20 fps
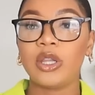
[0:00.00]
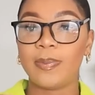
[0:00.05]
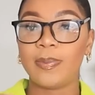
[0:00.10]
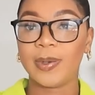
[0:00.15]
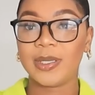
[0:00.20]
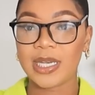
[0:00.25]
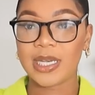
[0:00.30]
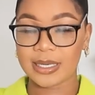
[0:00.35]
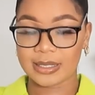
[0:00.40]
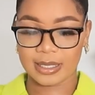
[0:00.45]
the
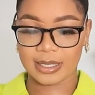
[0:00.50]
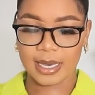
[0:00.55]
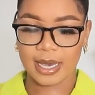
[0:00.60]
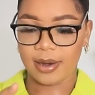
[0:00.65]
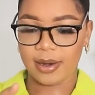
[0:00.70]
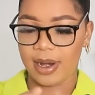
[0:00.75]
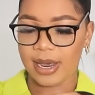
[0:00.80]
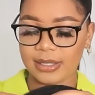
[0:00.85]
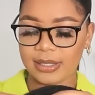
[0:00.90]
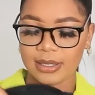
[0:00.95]
picture is
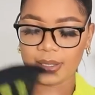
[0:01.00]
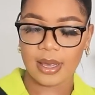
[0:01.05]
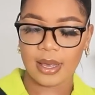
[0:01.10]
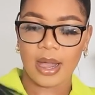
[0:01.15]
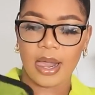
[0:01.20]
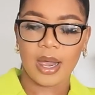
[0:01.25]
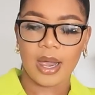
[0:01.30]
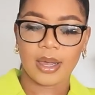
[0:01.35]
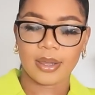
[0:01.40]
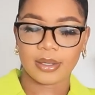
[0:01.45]
here, right?
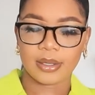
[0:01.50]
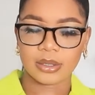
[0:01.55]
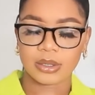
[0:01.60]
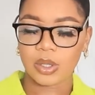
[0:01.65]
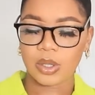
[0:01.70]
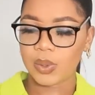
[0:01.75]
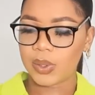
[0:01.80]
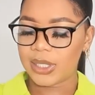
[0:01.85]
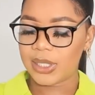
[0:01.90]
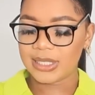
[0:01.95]

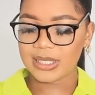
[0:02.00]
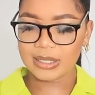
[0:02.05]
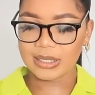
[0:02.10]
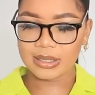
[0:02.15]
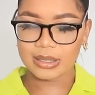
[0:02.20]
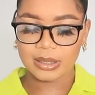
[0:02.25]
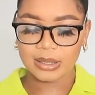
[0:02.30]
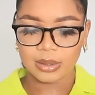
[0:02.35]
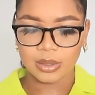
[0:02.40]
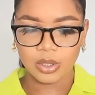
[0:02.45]
So this
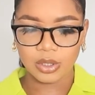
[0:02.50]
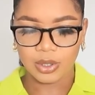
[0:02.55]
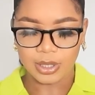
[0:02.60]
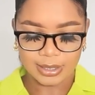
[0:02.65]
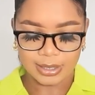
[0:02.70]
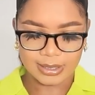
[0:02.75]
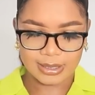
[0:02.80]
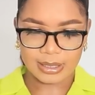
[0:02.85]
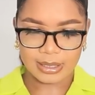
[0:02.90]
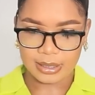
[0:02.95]
is, you
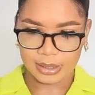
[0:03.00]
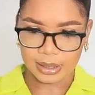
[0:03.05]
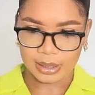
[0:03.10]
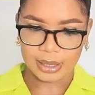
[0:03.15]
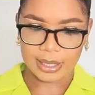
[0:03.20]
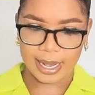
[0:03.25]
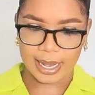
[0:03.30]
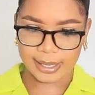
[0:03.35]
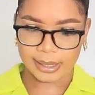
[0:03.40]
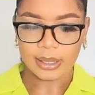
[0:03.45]
can see,
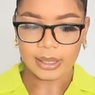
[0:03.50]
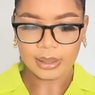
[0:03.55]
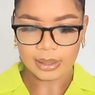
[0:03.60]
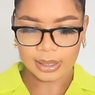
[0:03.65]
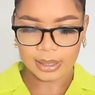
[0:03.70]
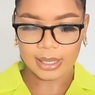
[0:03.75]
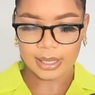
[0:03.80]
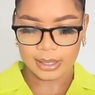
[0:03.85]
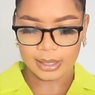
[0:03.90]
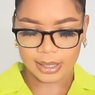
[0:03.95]
like,
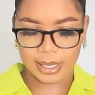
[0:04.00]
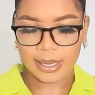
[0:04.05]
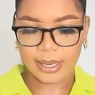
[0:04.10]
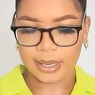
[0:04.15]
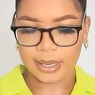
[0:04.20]
king.